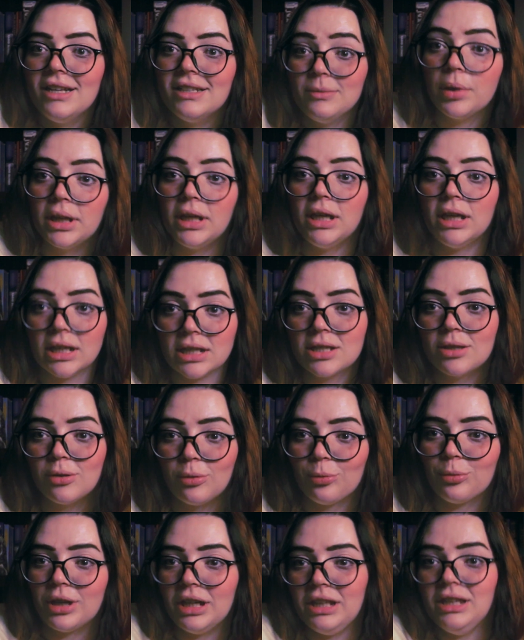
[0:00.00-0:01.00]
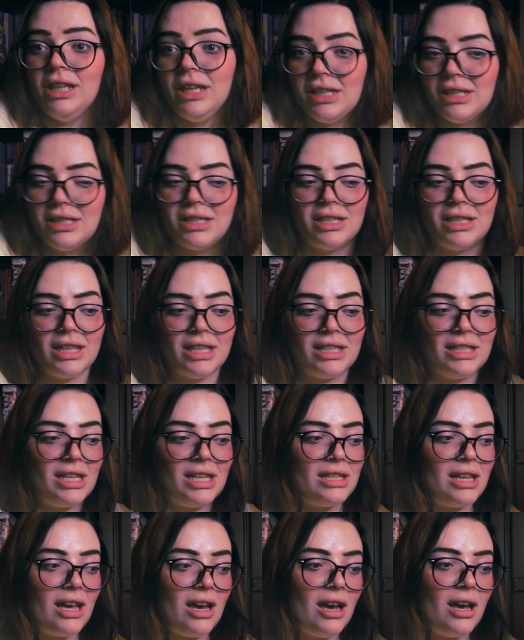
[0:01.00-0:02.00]
Please read this. This
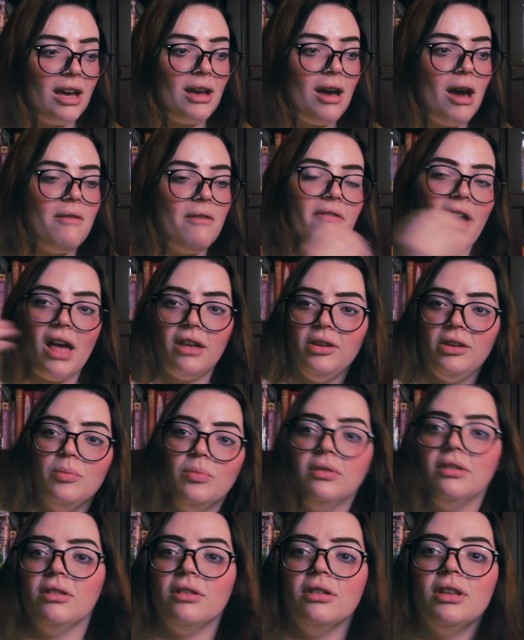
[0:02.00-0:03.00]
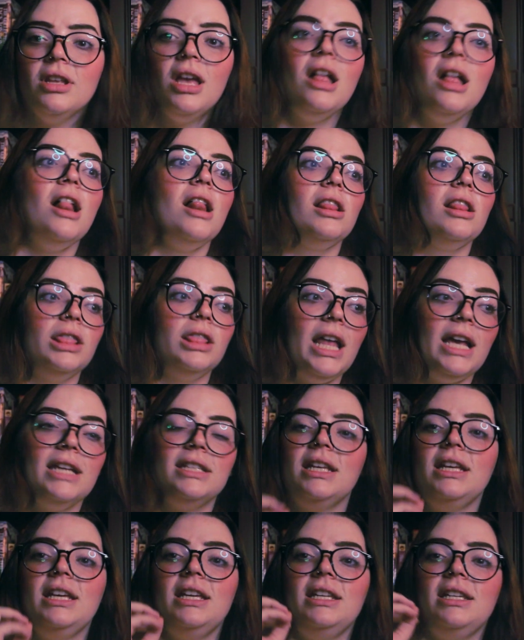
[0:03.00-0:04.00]
is a valuable
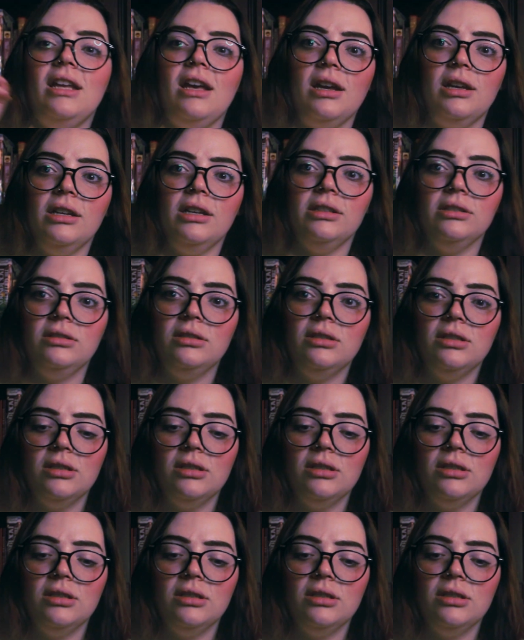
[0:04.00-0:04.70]
lesson,